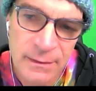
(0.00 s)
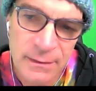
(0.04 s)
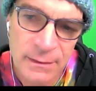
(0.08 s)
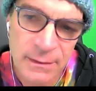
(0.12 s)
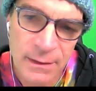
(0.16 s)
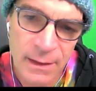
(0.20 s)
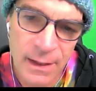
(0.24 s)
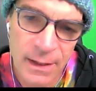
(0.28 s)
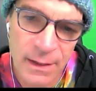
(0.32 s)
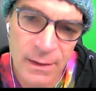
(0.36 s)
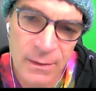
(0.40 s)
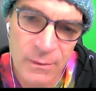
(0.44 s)

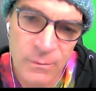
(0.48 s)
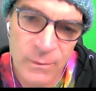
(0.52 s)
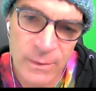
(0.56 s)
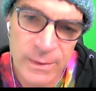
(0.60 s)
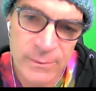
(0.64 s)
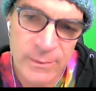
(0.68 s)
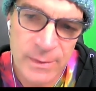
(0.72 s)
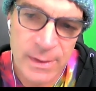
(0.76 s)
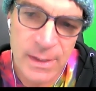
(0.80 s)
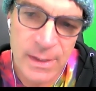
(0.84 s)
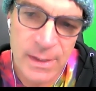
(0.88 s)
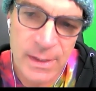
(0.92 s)
when
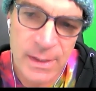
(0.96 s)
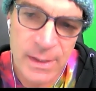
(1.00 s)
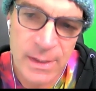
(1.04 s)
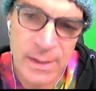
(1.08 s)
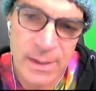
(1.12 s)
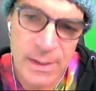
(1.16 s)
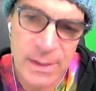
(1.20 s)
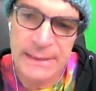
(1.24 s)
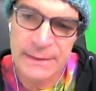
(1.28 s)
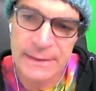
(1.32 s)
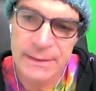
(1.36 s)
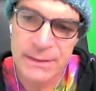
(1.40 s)
we are
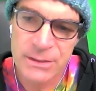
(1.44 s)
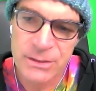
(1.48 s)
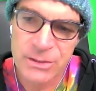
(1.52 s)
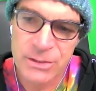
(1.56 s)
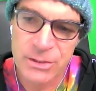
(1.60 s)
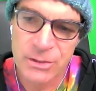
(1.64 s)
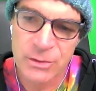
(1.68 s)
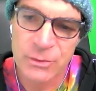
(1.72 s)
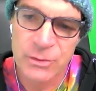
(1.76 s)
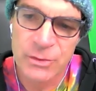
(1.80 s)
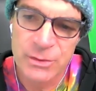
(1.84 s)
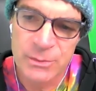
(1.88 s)
creating these
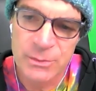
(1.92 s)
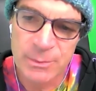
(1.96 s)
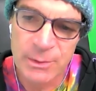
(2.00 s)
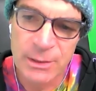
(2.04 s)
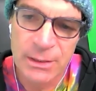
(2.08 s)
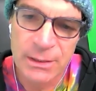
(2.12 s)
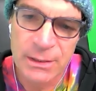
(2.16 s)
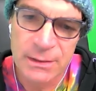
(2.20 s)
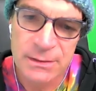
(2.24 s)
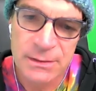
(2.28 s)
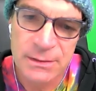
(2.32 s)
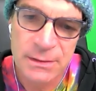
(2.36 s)
children's
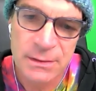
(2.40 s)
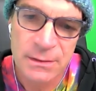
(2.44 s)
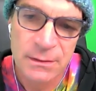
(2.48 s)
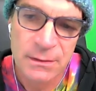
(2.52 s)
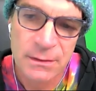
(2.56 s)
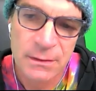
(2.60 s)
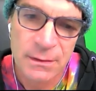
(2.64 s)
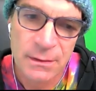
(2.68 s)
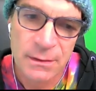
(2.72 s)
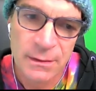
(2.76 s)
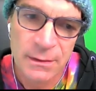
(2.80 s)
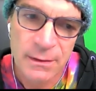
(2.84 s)
books.
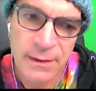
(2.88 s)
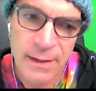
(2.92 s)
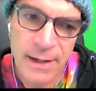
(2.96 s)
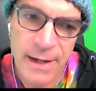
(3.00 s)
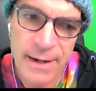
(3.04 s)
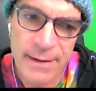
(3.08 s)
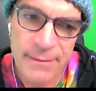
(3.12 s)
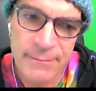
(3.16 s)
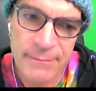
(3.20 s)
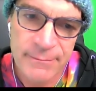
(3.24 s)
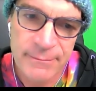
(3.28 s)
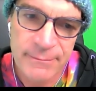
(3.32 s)

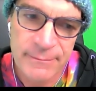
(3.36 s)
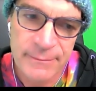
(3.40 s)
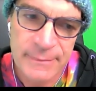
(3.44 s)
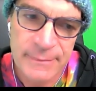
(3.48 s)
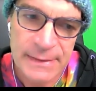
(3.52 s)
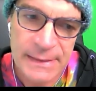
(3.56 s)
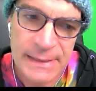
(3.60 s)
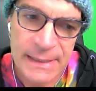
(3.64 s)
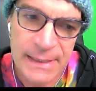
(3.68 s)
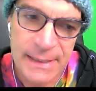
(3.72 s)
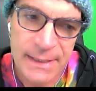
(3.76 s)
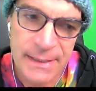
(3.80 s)
And
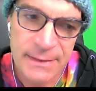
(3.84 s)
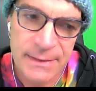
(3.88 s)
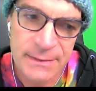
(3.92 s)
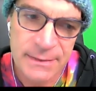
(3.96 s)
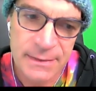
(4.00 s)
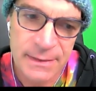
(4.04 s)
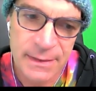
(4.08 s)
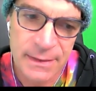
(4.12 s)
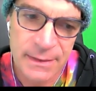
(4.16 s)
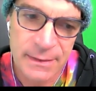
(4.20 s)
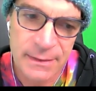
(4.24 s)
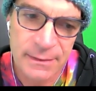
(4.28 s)

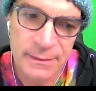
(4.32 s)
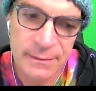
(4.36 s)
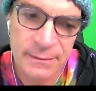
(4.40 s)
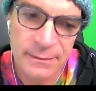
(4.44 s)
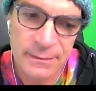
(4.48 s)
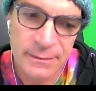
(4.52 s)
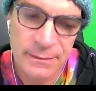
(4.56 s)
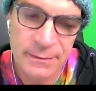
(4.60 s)
I